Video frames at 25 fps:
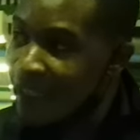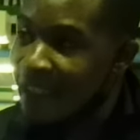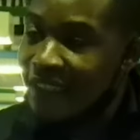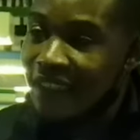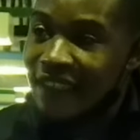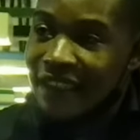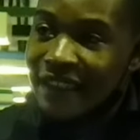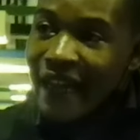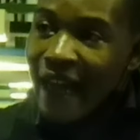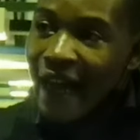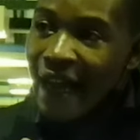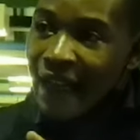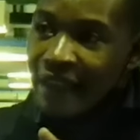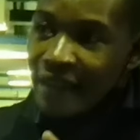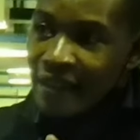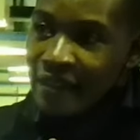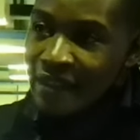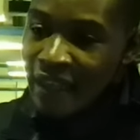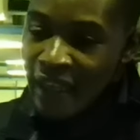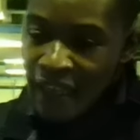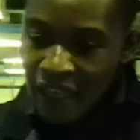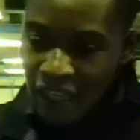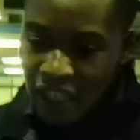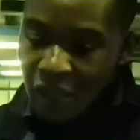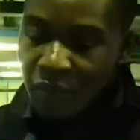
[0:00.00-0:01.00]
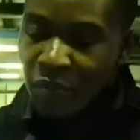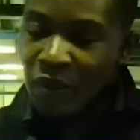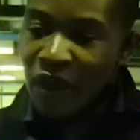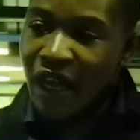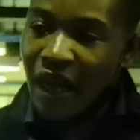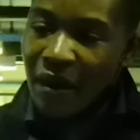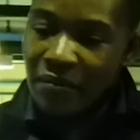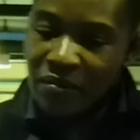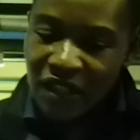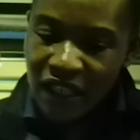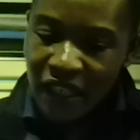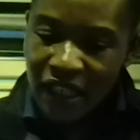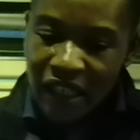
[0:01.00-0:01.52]
it dies. It
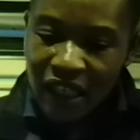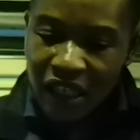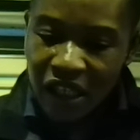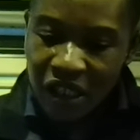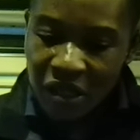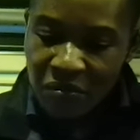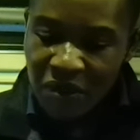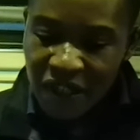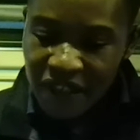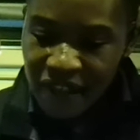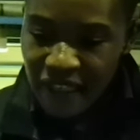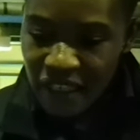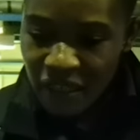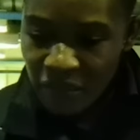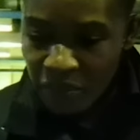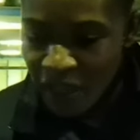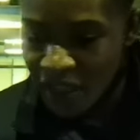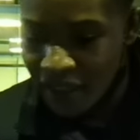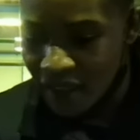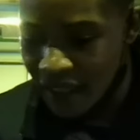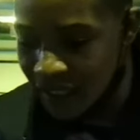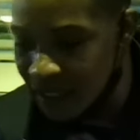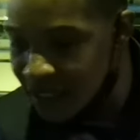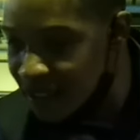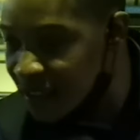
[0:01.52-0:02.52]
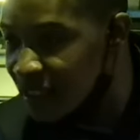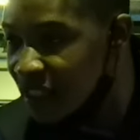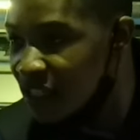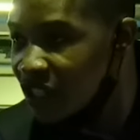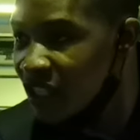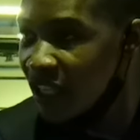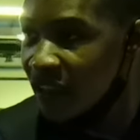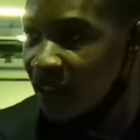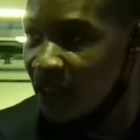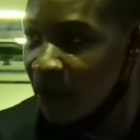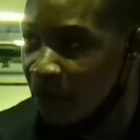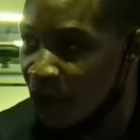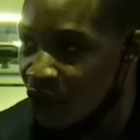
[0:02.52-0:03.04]
becomes a creamy segment that sits
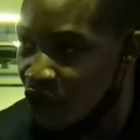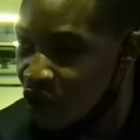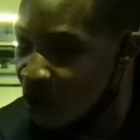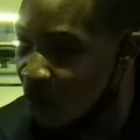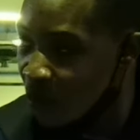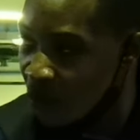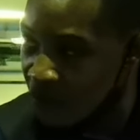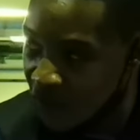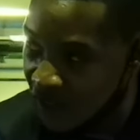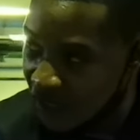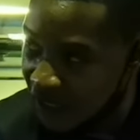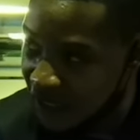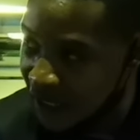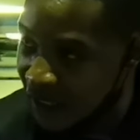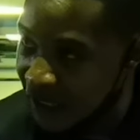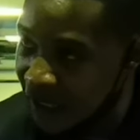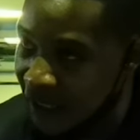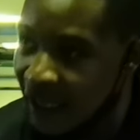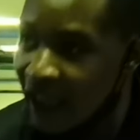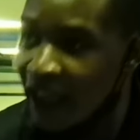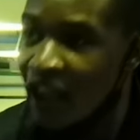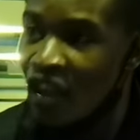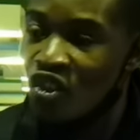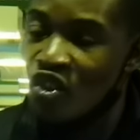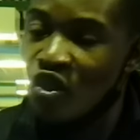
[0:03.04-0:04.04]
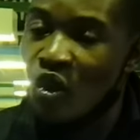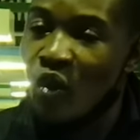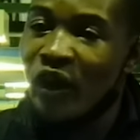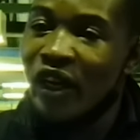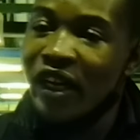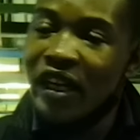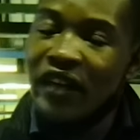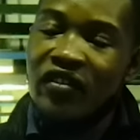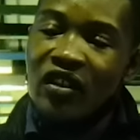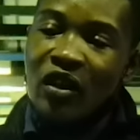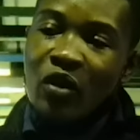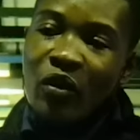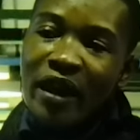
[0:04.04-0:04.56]
at the bottom of the tank. So we
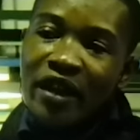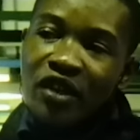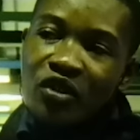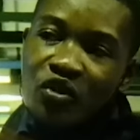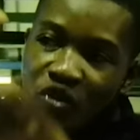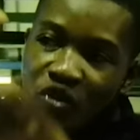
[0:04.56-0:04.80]
leave the wine